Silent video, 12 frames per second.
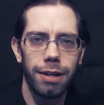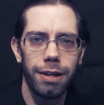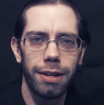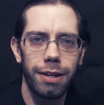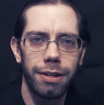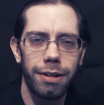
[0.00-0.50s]

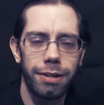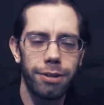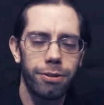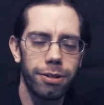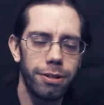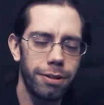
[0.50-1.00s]
And
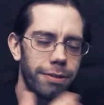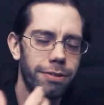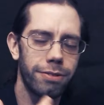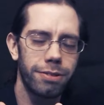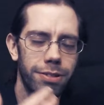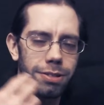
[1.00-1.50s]

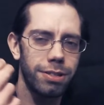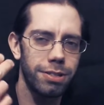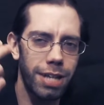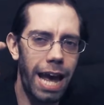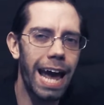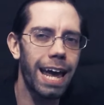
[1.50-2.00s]

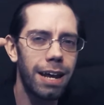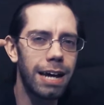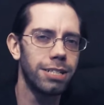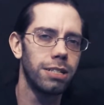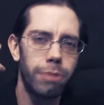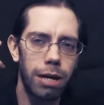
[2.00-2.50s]
it's
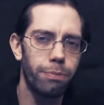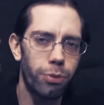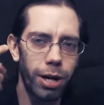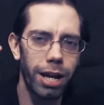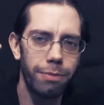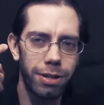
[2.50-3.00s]
agonizing to my
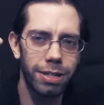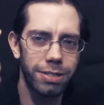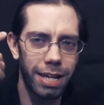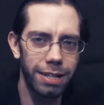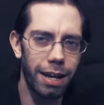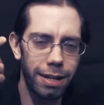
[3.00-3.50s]
brain because
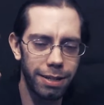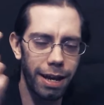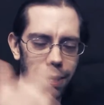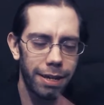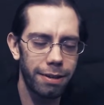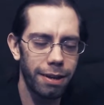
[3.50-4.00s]

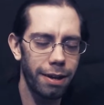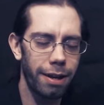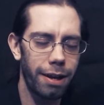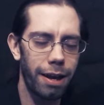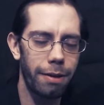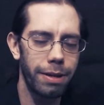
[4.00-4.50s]

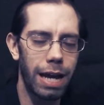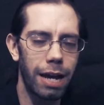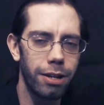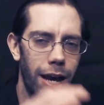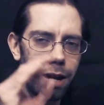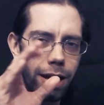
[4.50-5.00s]

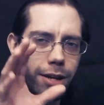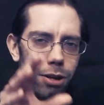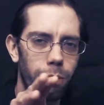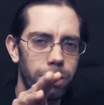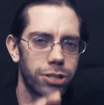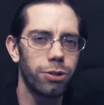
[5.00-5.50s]
I
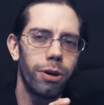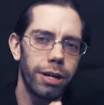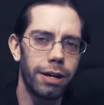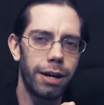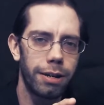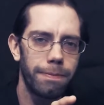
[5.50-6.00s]
know what's going
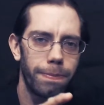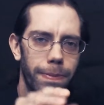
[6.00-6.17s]
on,